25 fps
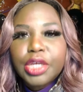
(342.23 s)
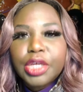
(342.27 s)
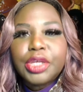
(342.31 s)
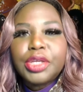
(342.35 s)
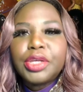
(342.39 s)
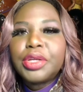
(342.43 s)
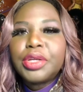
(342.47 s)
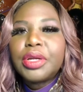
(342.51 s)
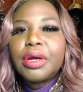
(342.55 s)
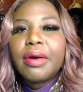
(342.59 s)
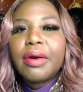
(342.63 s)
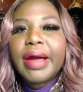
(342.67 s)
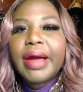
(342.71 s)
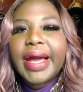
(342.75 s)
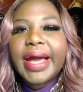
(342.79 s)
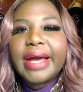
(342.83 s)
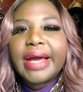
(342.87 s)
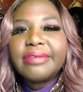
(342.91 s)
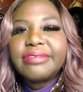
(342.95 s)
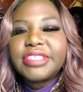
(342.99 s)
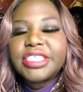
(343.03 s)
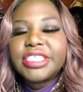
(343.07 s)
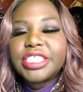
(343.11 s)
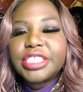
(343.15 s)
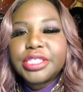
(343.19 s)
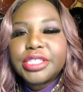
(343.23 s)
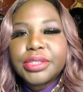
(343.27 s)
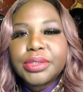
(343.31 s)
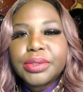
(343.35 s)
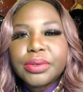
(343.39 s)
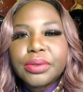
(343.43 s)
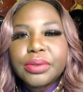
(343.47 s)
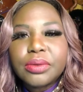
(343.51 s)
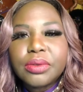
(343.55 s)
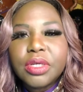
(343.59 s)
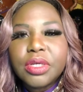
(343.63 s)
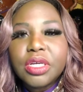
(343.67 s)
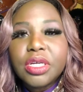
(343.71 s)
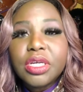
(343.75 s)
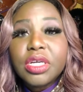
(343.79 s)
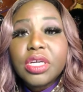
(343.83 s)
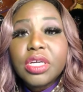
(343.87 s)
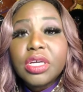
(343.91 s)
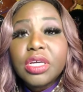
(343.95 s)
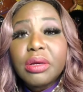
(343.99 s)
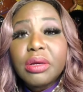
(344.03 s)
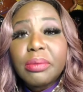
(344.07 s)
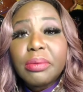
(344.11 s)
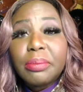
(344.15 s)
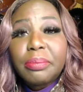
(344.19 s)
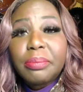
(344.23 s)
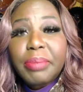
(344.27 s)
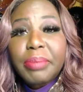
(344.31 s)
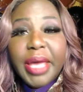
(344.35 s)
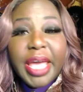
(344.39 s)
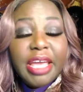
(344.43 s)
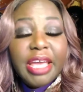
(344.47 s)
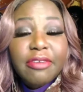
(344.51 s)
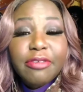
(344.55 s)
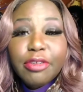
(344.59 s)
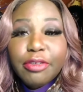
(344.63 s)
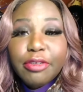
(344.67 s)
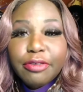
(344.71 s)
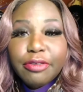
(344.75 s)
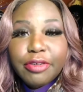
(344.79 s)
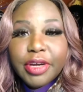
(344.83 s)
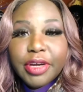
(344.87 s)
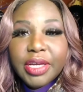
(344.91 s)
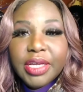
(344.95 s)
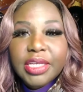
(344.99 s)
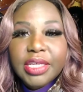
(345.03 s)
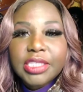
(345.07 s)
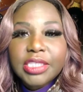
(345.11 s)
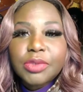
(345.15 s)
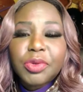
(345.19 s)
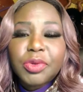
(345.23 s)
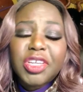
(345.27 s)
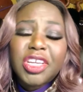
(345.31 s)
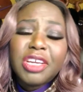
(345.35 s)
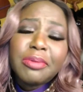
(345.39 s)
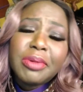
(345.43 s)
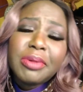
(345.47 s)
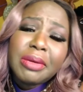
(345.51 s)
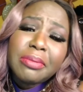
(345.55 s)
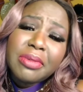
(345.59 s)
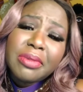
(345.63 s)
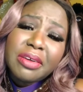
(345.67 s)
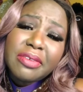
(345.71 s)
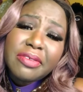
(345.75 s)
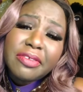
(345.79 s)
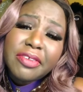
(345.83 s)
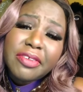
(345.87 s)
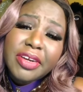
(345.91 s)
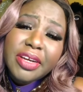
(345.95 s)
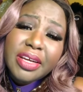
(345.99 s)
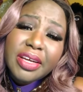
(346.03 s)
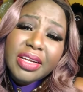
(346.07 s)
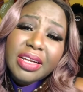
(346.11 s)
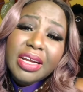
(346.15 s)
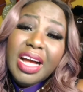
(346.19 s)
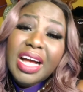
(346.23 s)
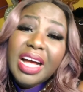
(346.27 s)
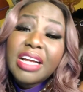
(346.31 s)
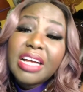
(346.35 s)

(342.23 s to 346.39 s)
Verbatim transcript: You don't have to pay for friends. Will you be my friend?